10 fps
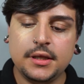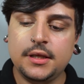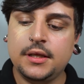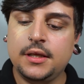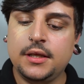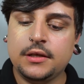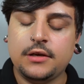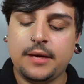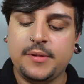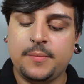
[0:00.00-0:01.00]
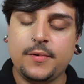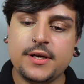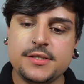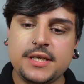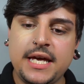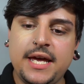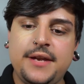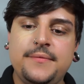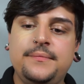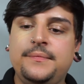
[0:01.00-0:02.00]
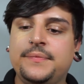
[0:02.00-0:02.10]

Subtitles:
Grab your brush again.